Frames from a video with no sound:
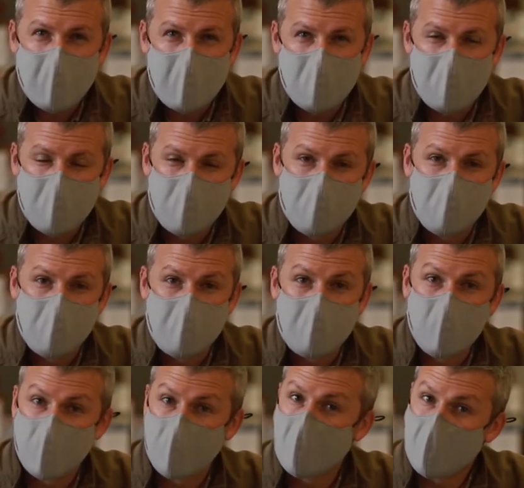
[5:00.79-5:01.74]

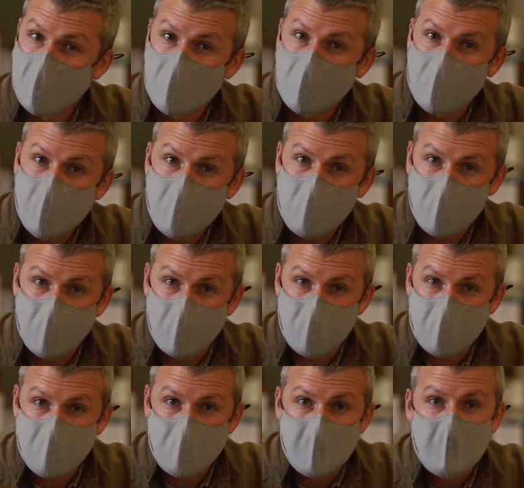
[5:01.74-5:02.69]
opportunity, or ILO
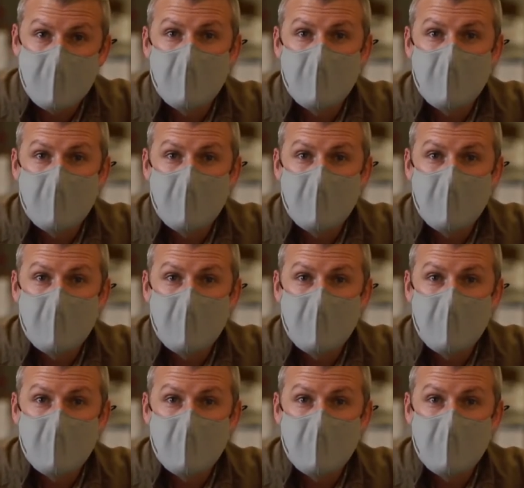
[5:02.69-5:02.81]
course.